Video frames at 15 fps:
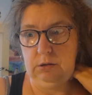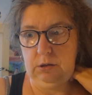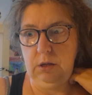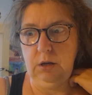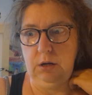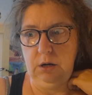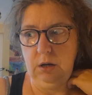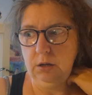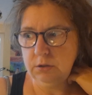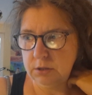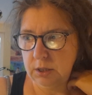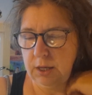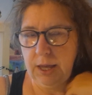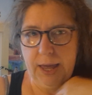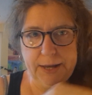a lot,
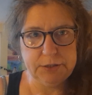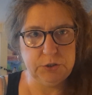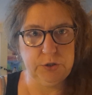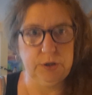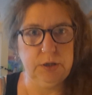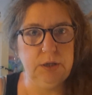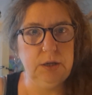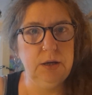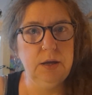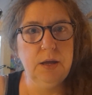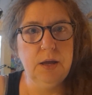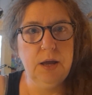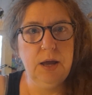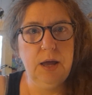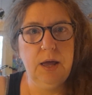actually.
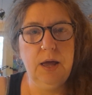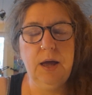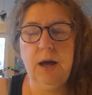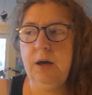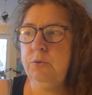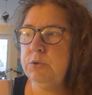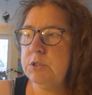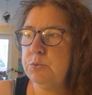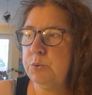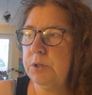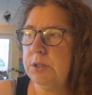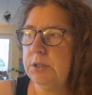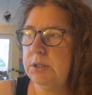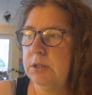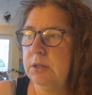I was
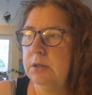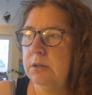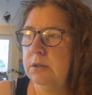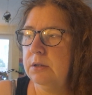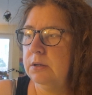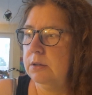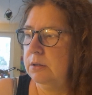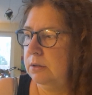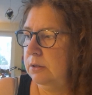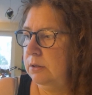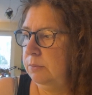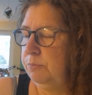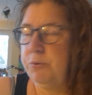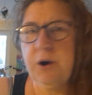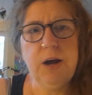really
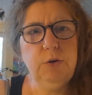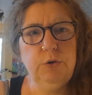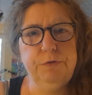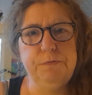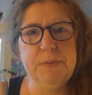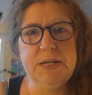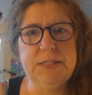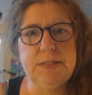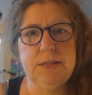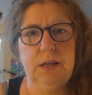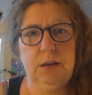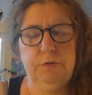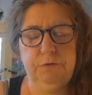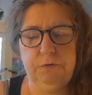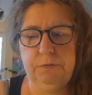proud of
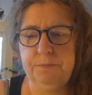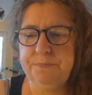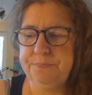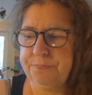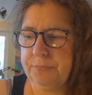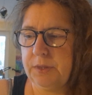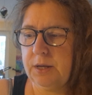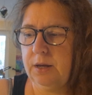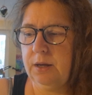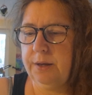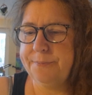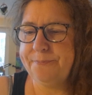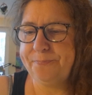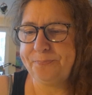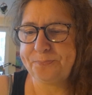myself.
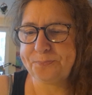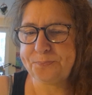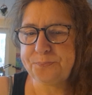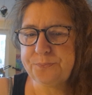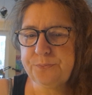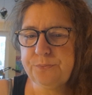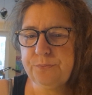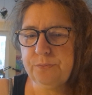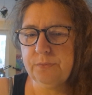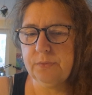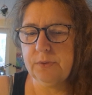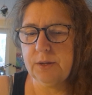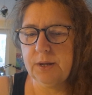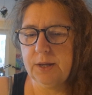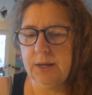Um,
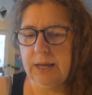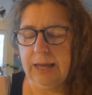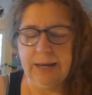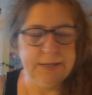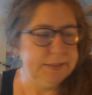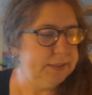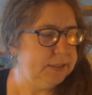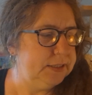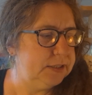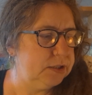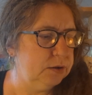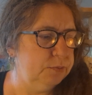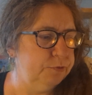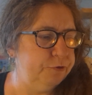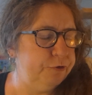I did
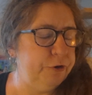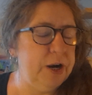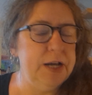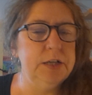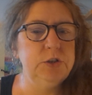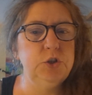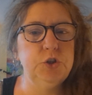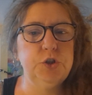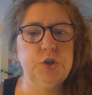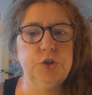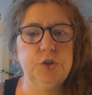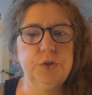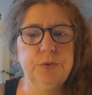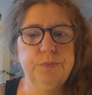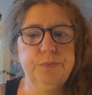some
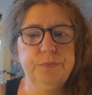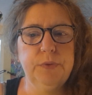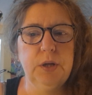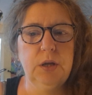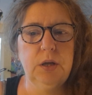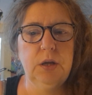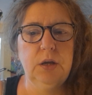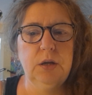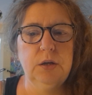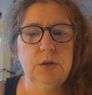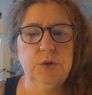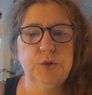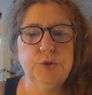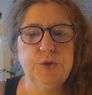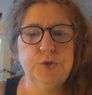French,
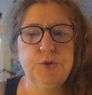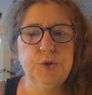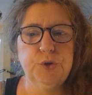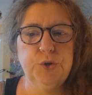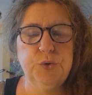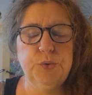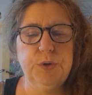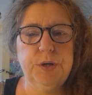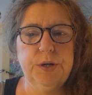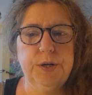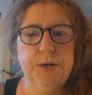so